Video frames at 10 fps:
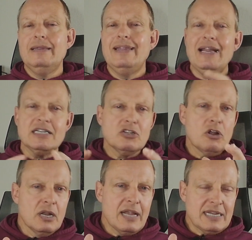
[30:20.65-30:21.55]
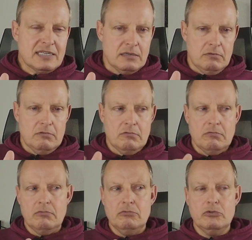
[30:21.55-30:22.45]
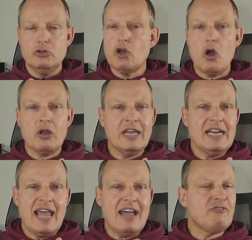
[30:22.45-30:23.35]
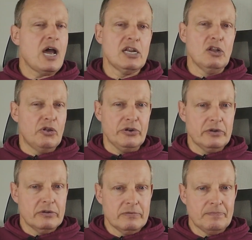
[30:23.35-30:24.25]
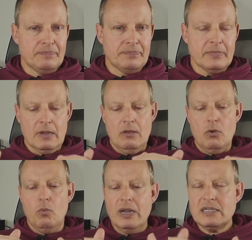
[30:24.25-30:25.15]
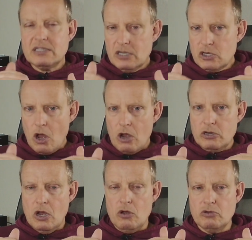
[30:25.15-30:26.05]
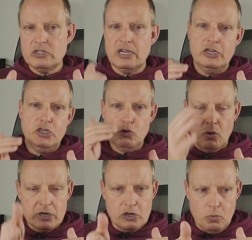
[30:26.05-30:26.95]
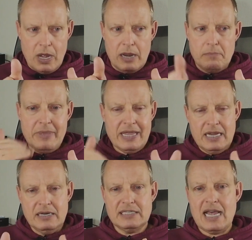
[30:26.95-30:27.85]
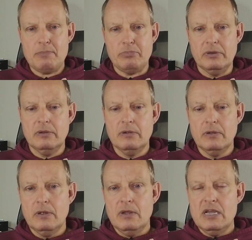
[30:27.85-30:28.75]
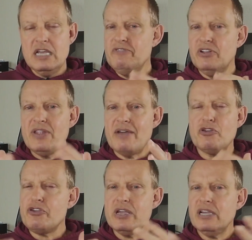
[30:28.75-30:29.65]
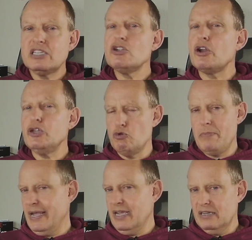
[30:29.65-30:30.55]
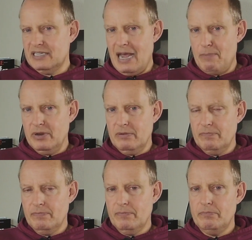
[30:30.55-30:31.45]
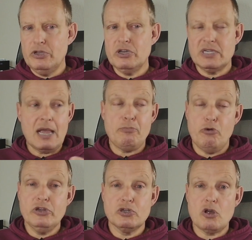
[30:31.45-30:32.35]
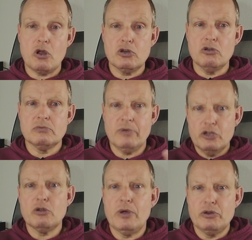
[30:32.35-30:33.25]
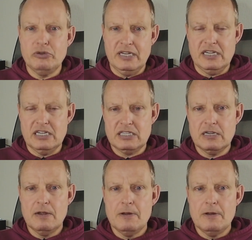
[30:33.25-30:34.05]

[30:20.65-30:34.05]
That is not a lesson the dog can ever unlearn. Once the dog knows that you are the one making this happen, he will never think it's not you making this happen. Because at that point your dog knows, well, you're the one who did this.